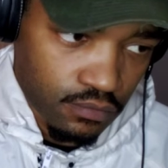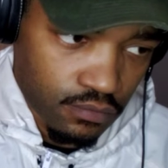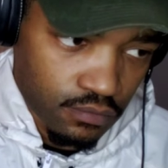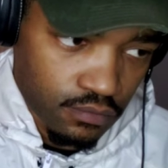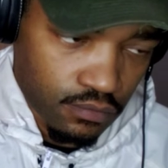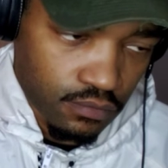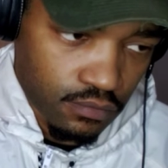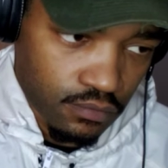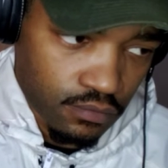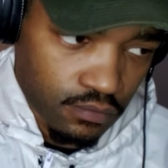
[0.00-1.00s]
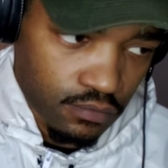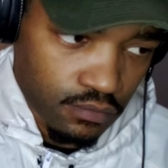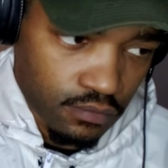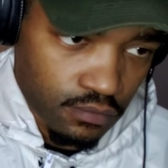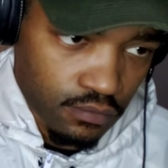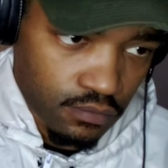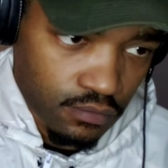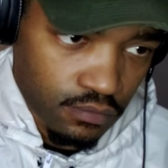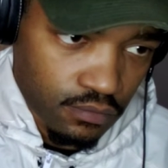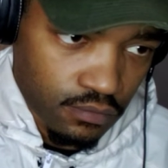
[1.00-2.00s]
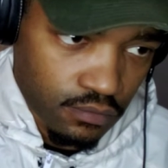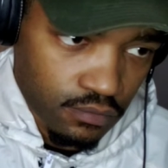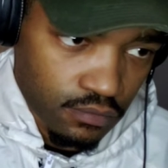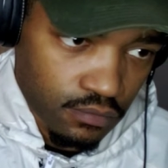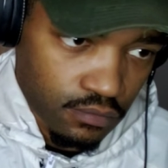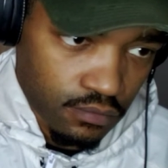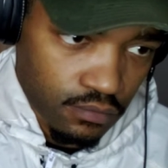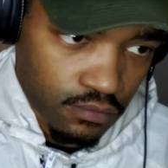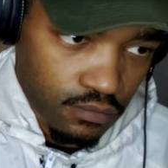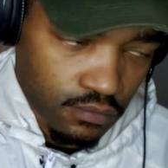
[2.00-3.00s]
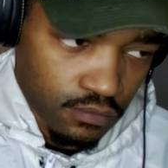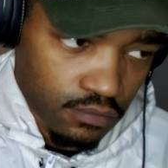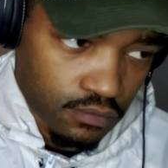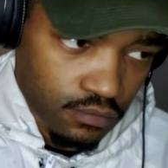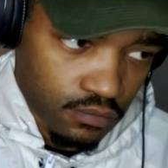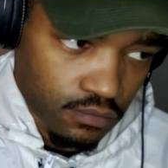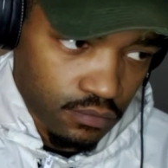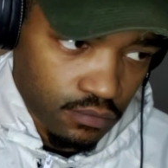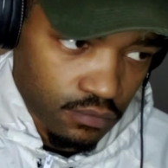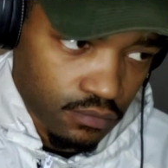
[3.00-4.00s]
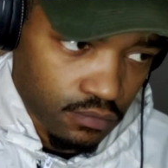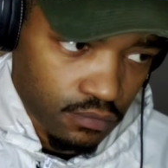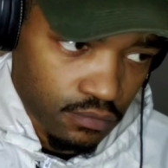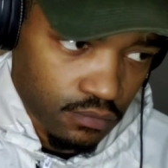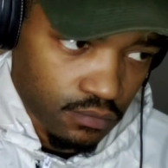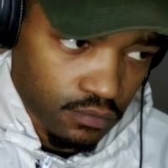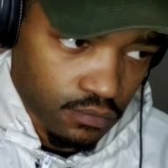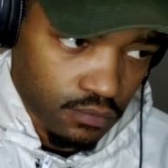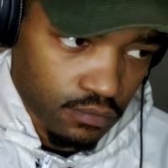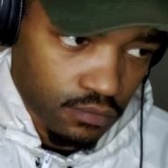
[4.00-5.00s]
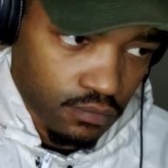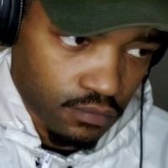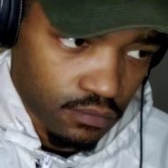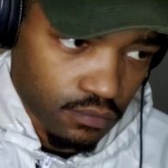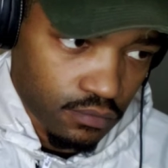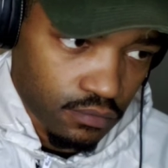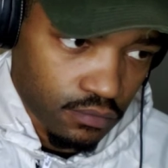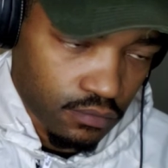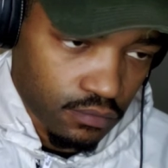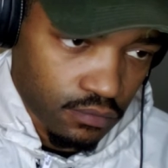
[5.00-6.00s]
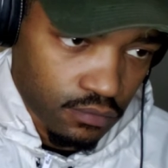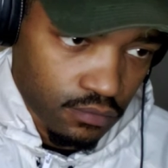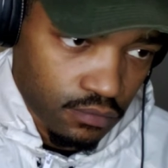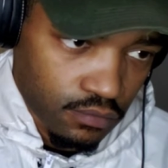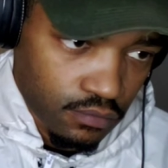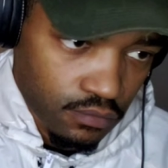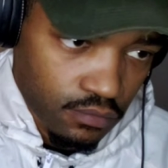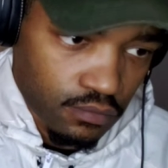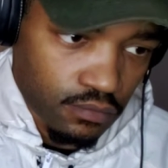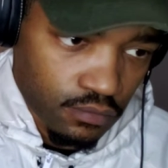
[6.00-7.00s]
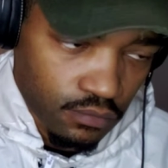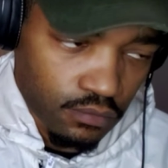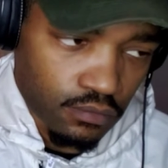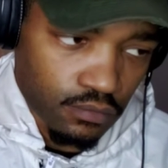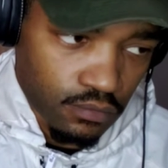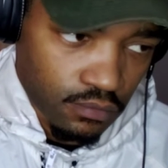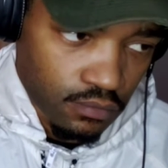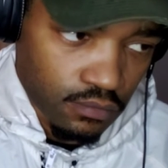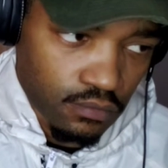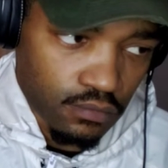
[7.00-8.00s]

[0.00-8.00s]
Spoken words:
(silent)